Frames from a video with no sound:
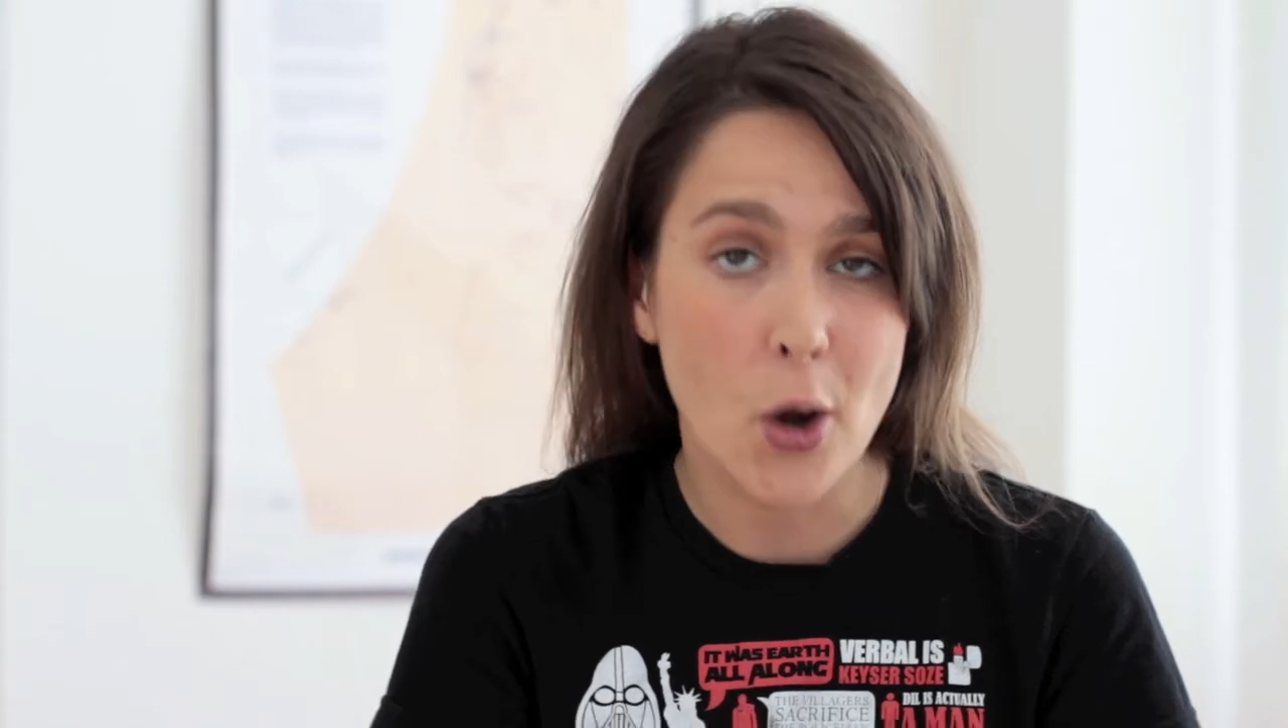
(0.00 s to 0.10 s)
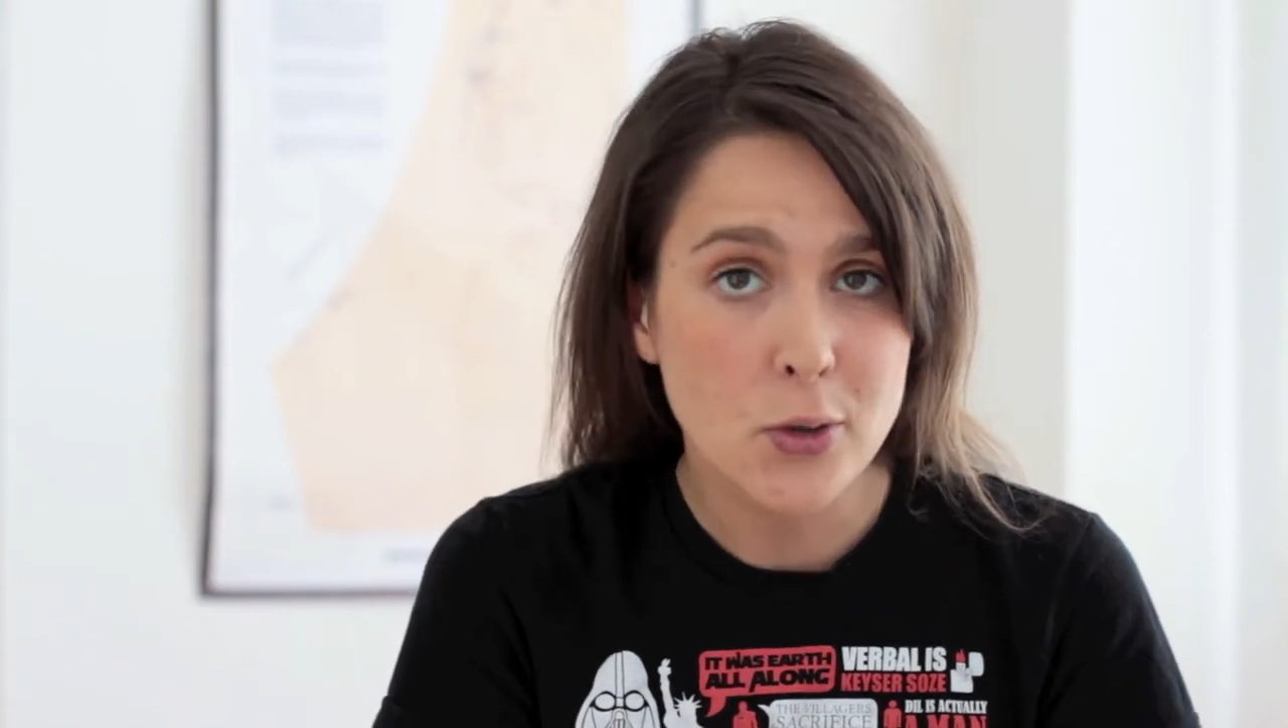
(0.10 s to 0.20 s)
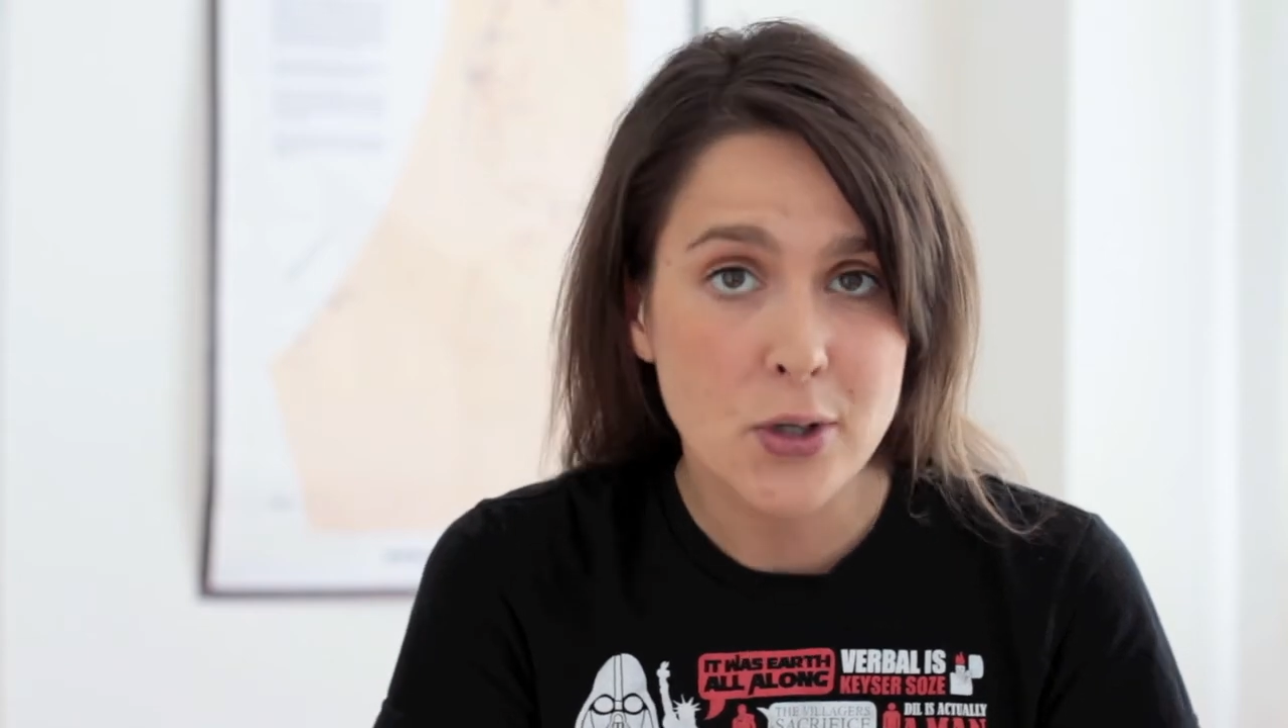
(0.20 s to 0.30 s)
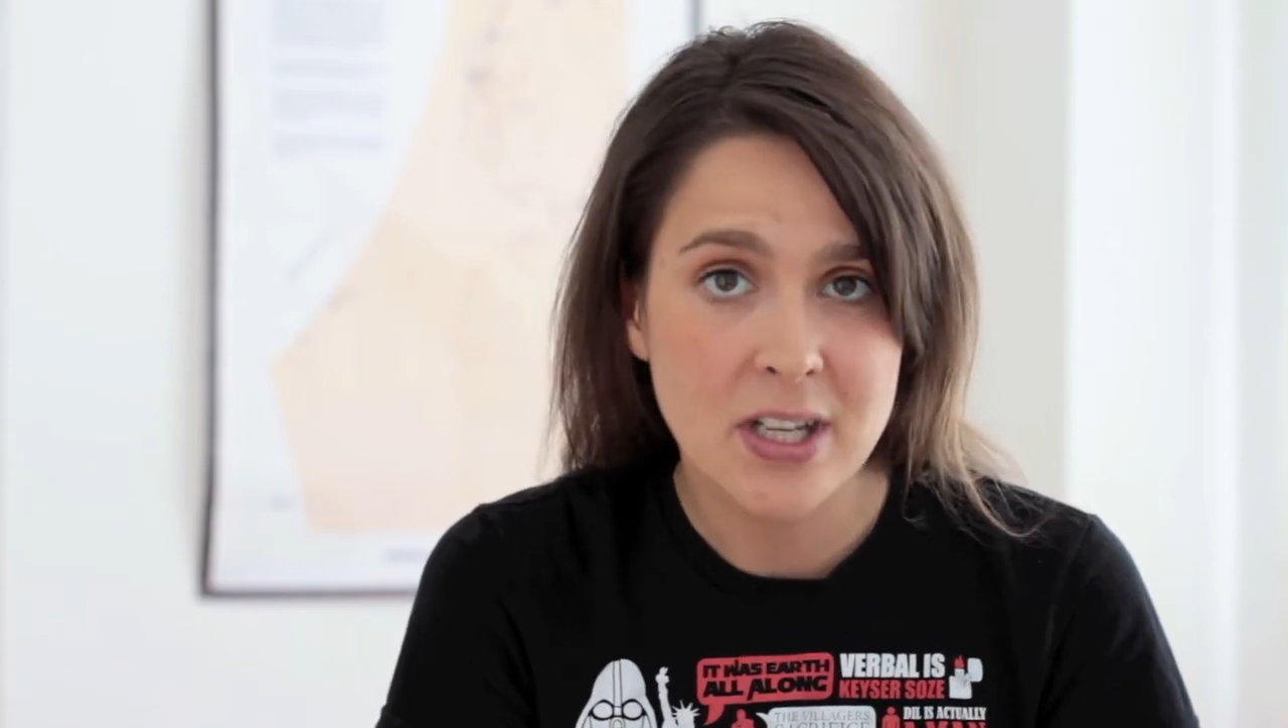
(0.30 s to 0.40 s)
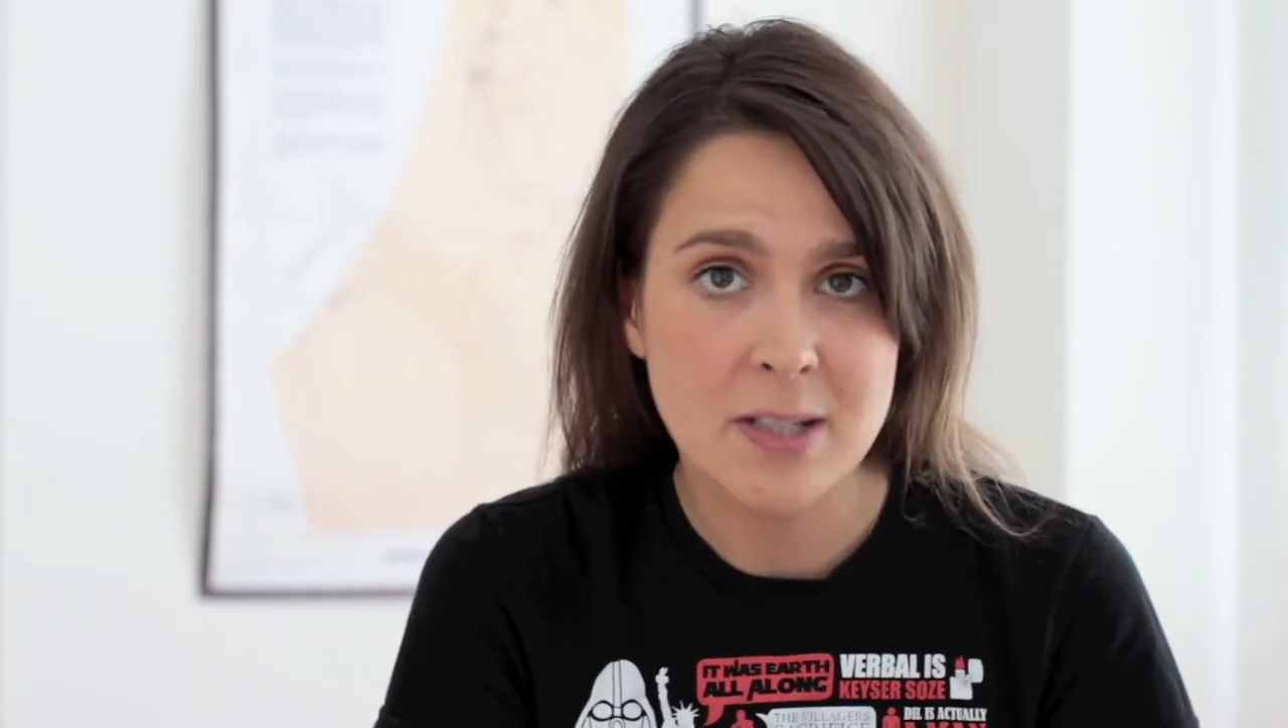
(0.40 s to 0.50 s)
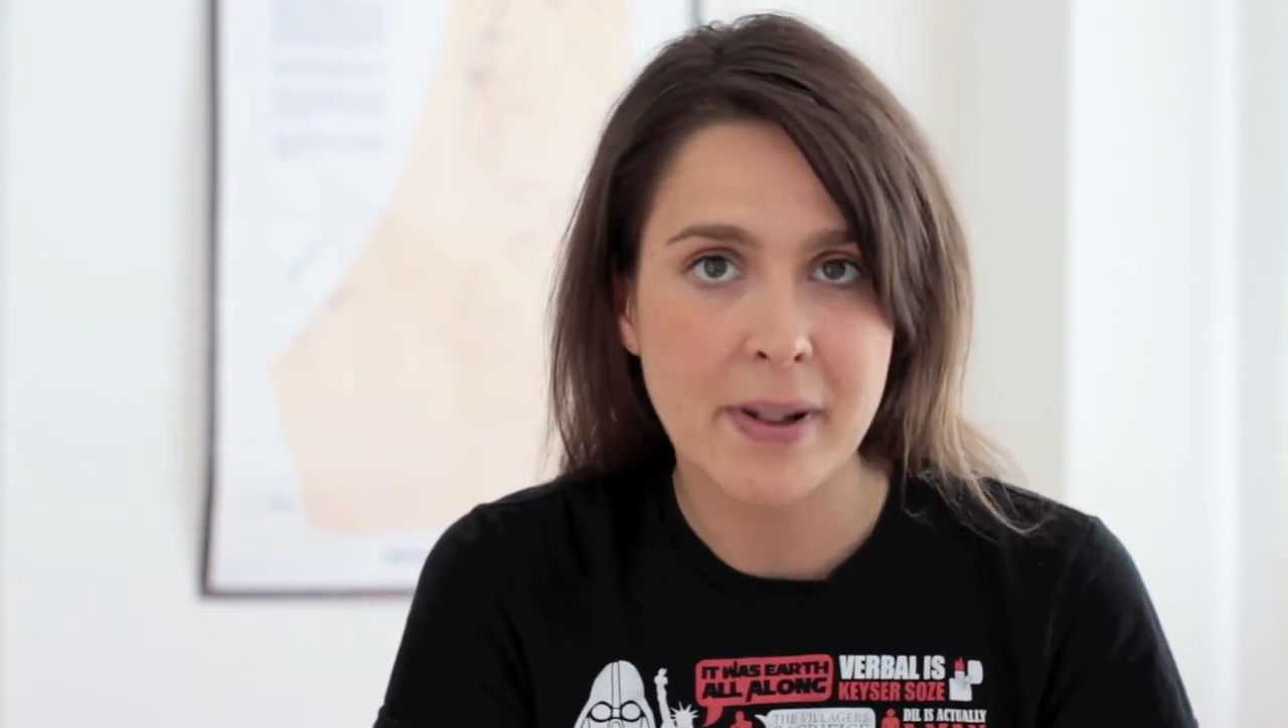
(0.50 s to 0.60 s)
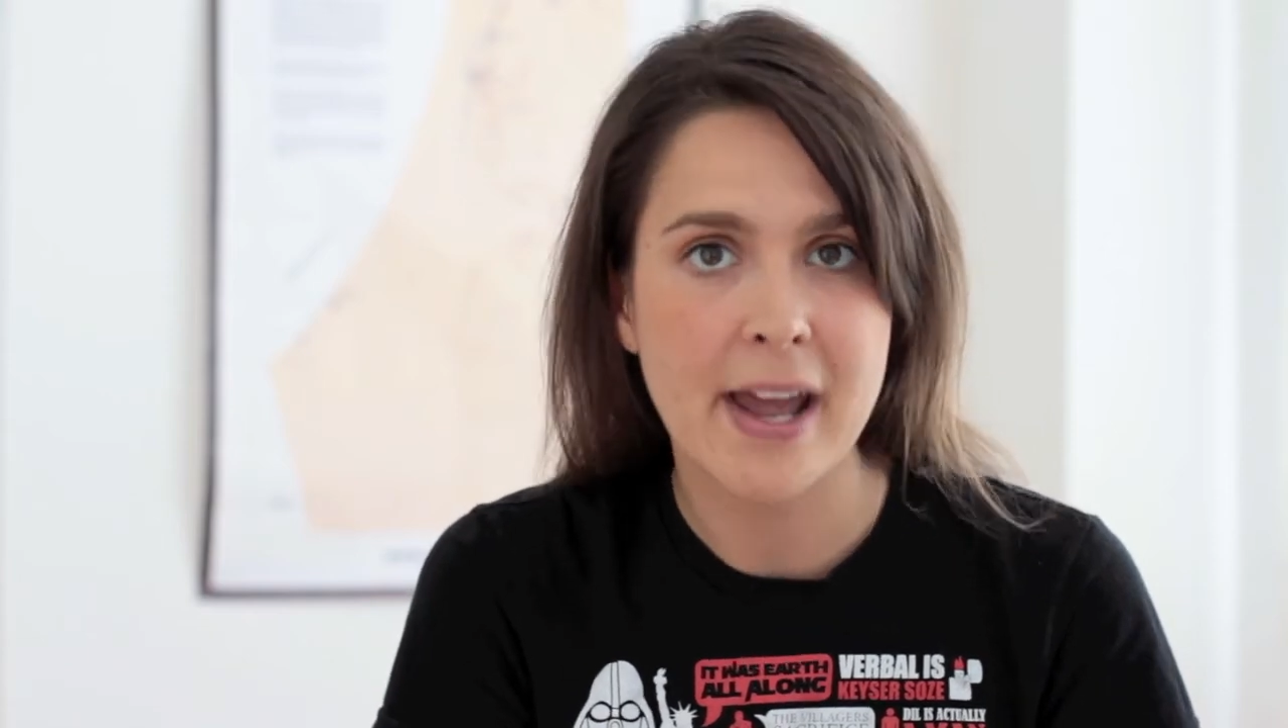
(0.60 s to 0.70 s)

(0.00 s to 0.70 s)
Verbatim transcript: go to these